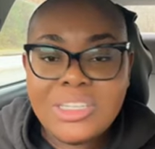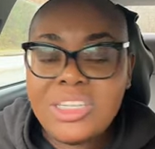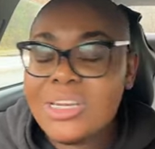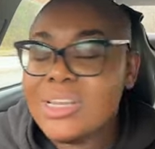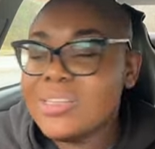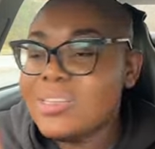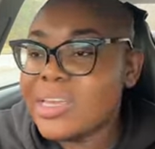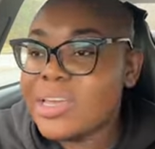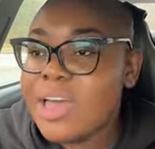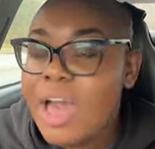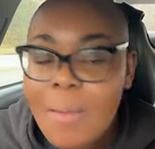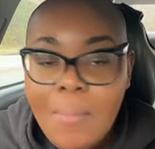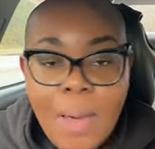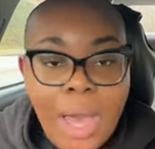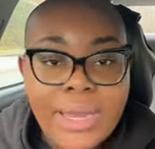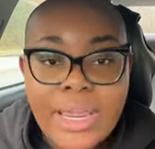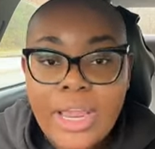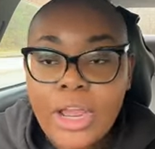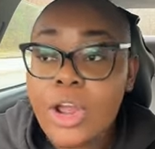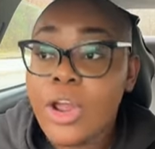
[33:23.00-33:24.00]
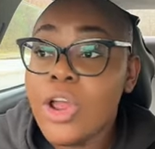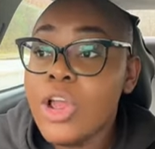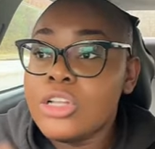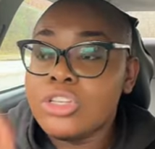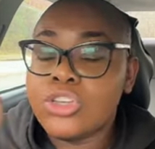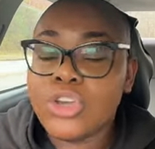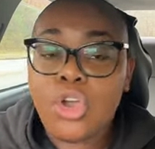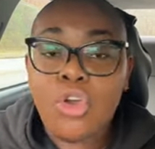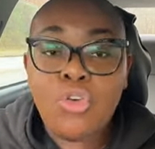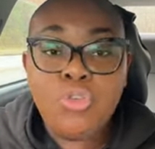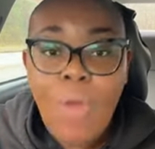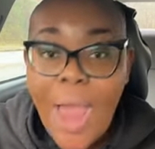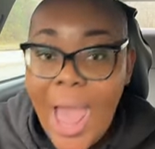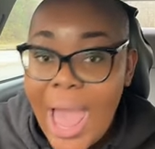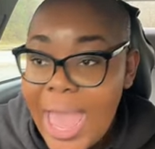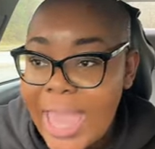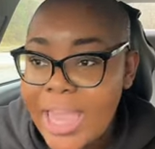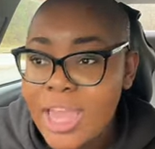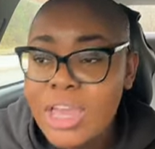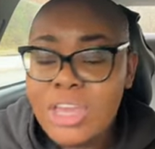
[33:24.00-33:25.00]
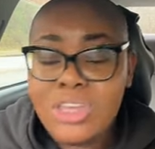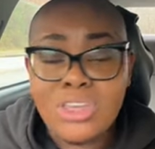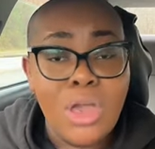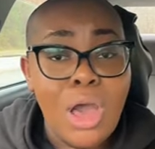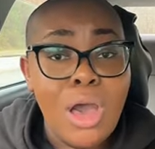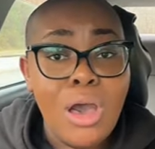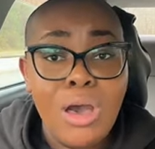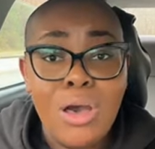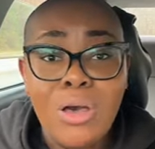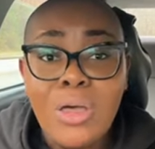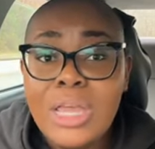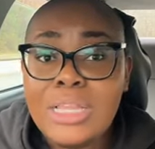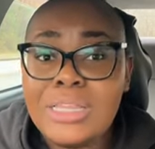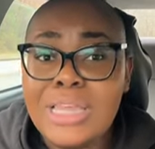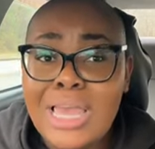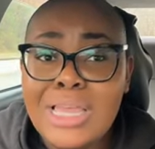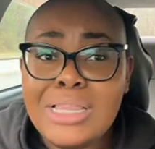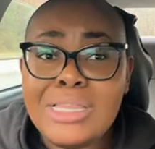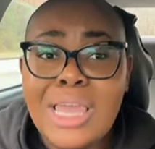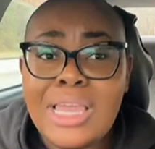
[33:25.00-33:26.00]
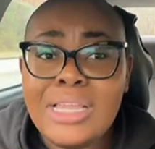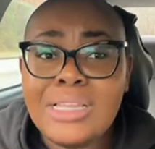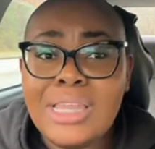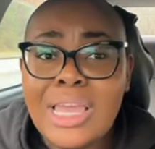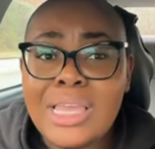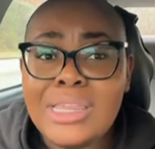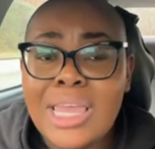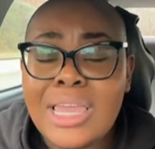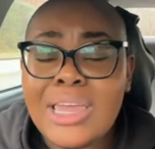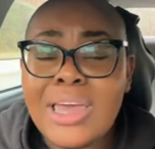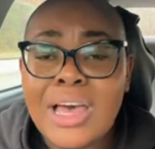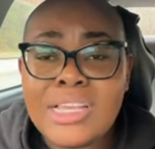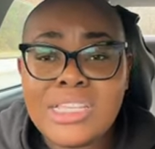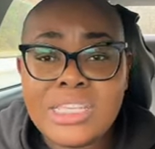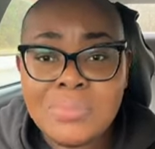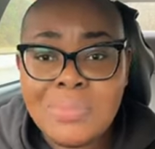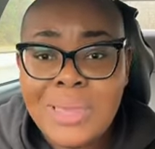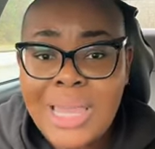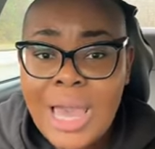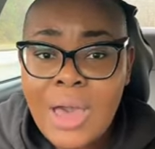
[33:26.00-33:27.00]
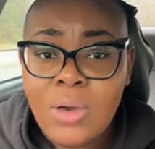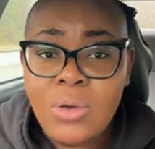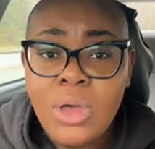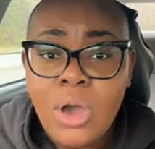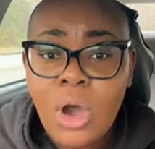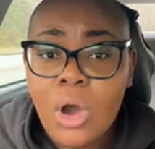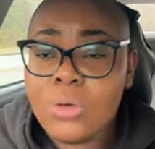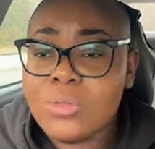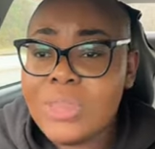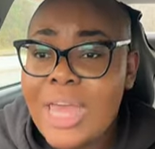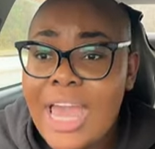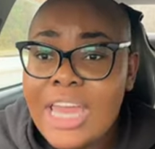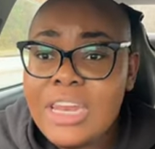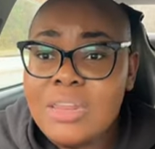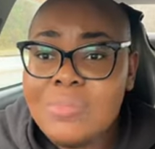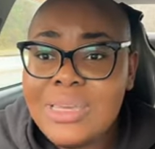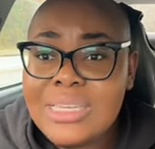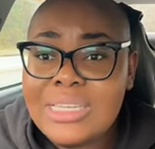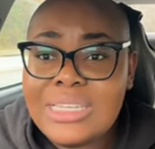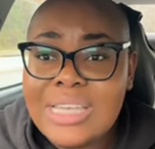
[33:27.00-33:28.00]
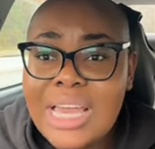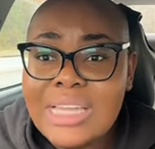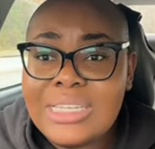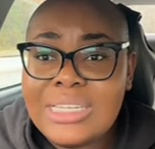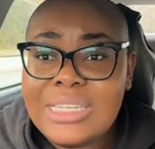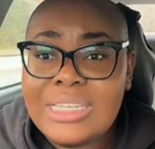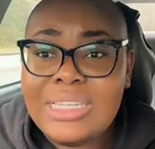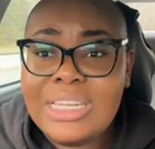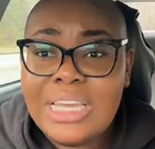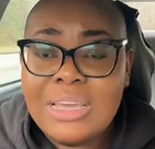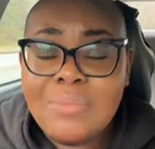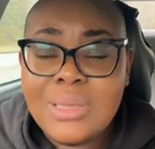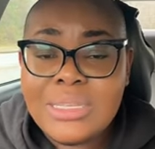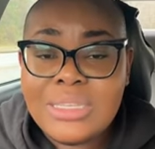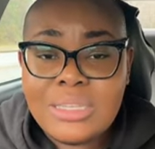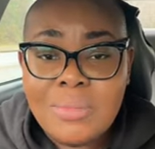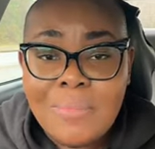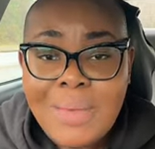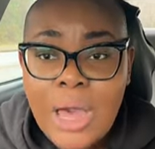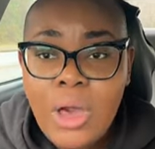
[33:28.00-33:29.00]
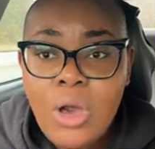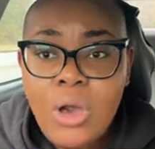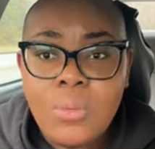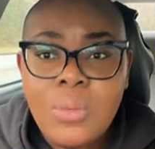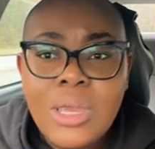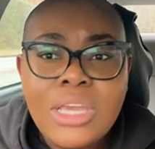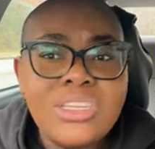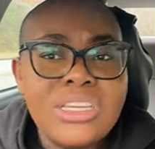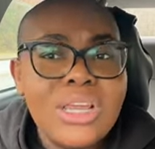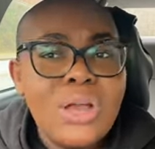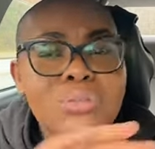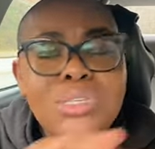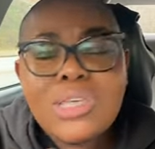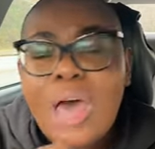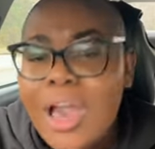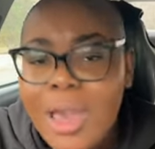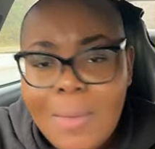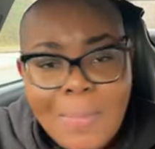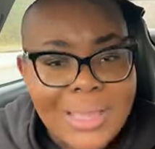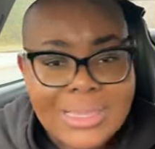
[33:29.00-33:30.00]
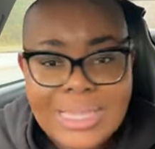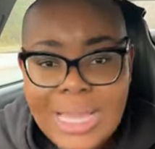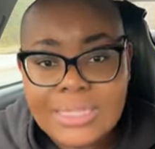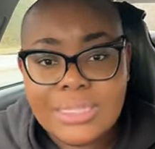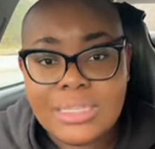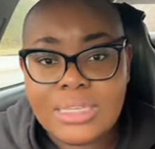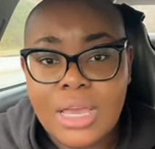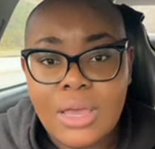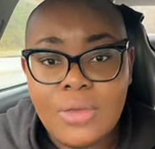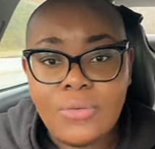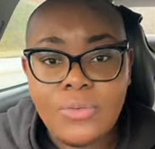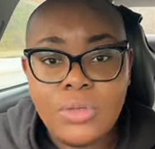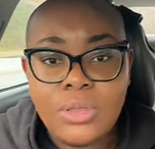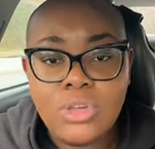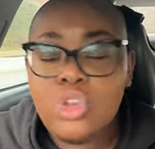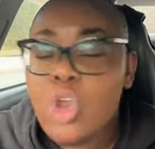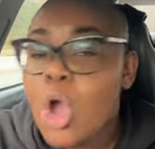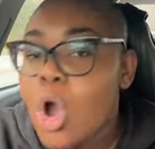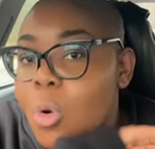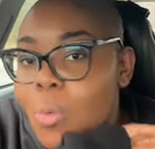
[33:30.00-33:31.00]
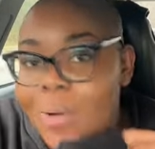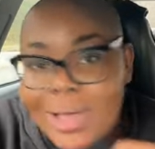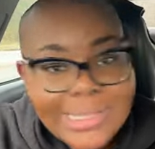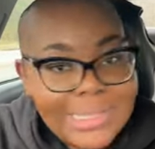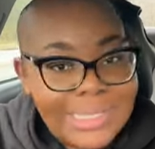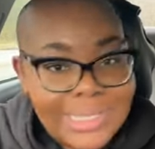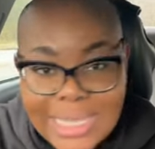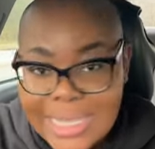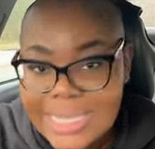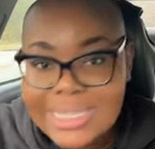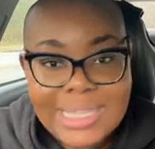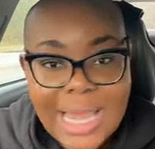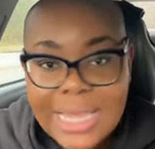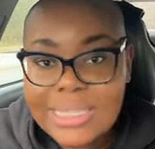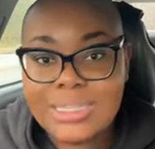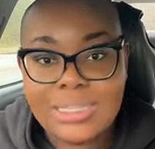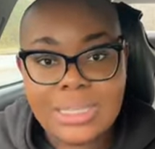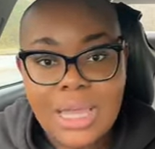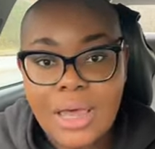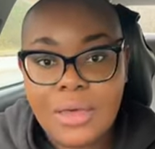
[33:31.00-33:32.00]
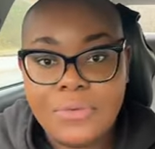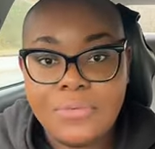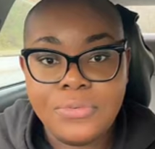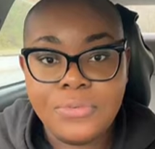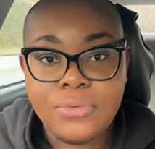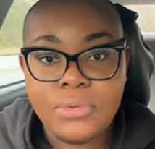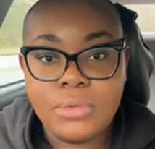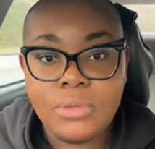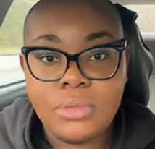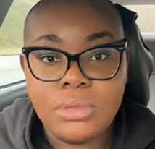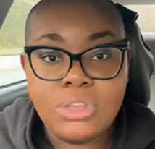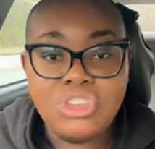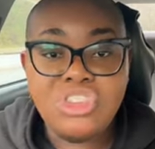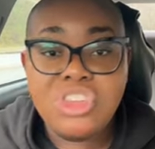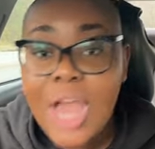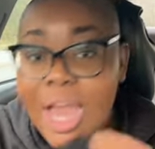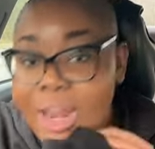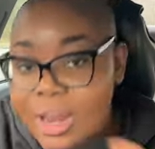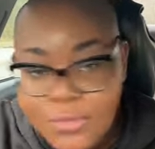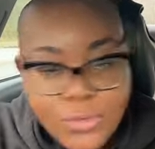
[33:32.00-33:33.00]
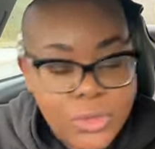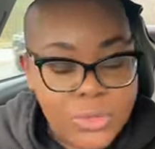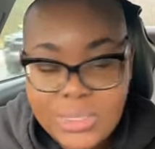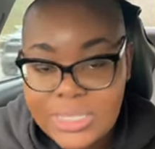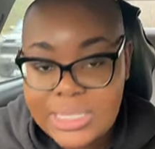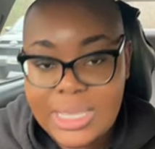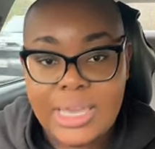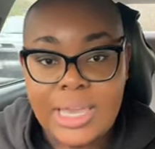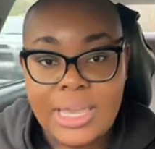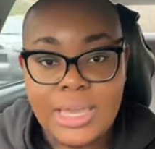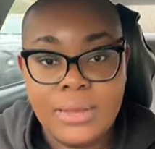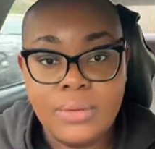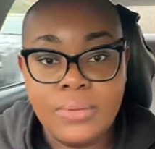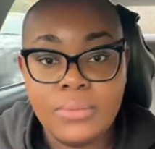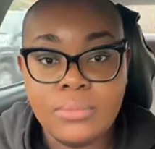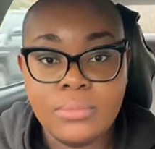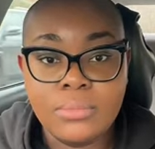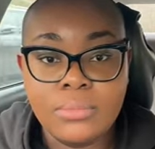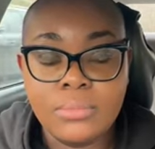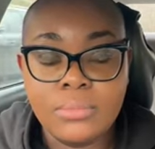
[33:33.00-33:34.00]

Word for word: But she doesn't come on here to cry, y'all, they, they, they, they cuss me out. Oh, the enemy sent demons to my home. She don't talk about that stuff. No one sees that stuff. None of you see it.